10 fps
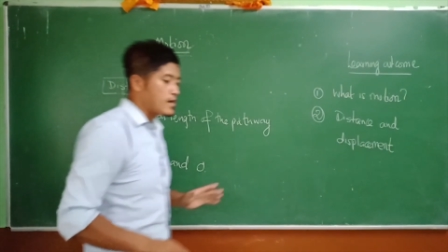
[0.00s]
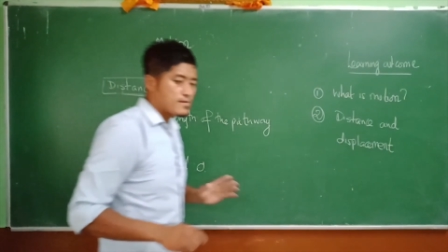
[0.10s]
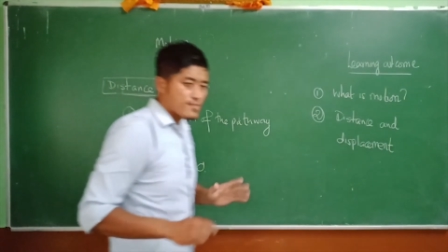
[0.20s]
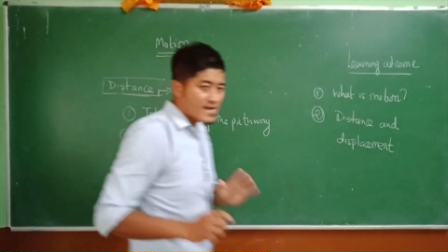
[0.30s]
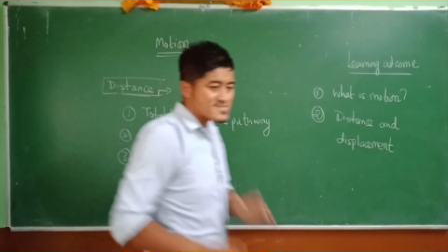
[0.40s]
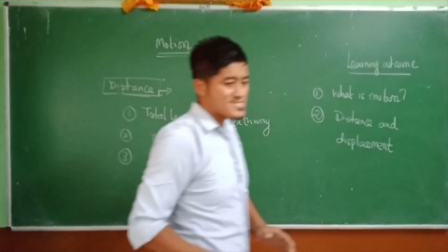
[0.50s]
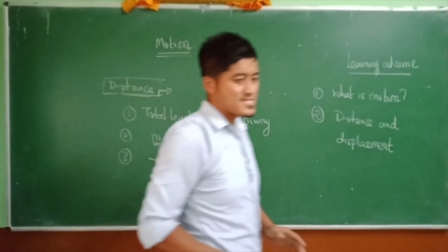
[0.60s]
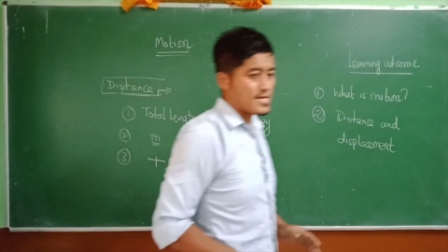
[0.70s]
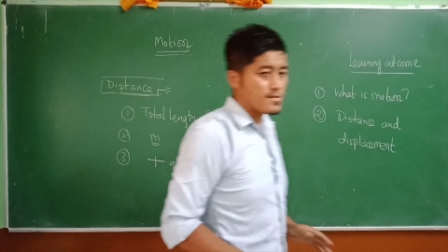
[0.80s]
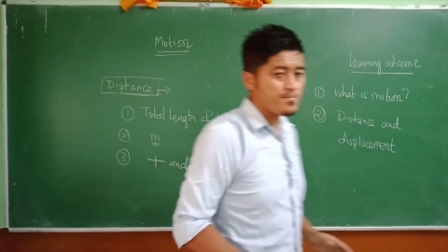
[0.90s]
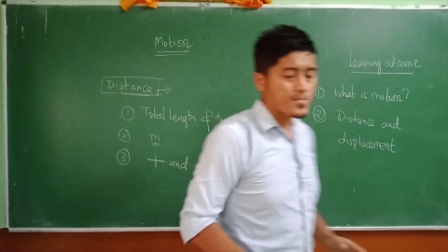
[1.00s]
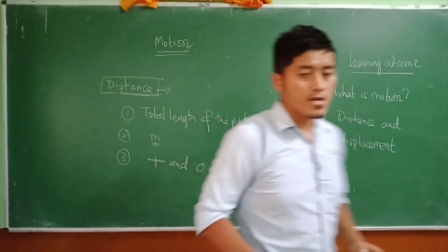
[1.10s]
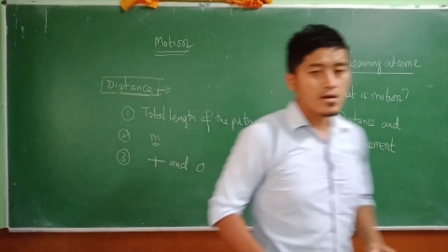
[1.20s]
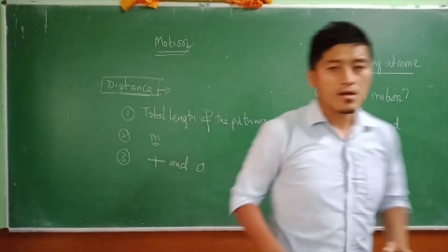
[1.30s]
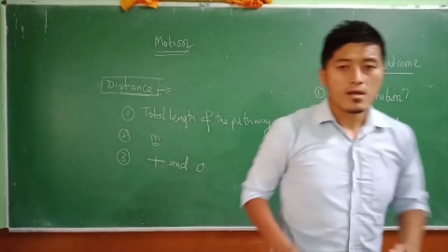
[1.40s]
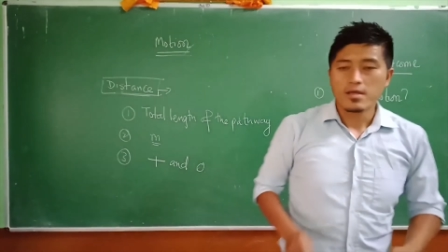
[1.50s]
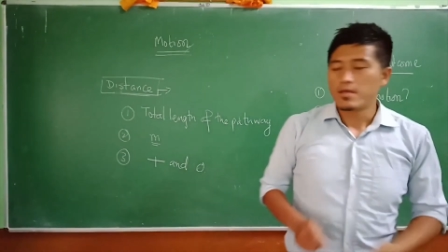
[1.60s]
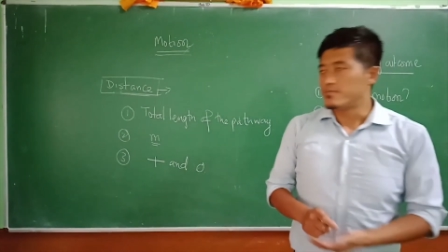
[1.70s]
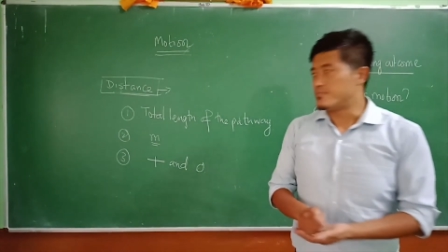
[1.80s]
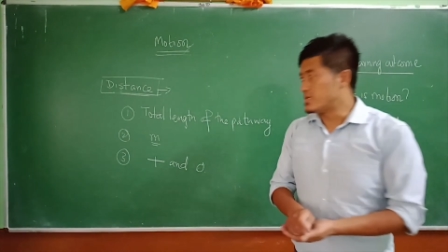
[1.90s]
In that scene,
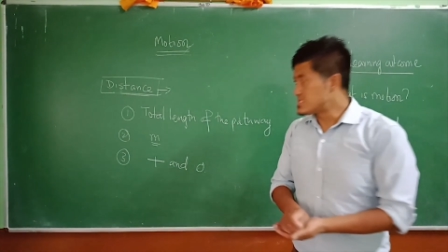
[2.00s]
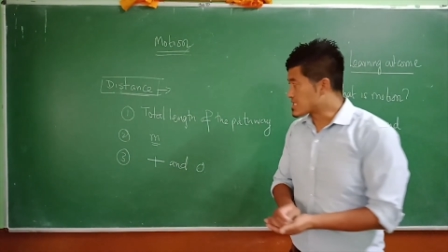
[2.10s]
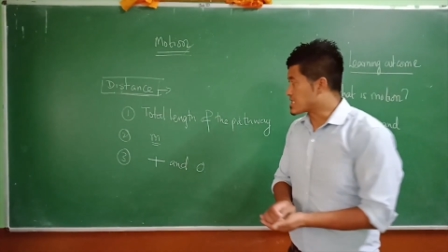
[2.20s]
there is a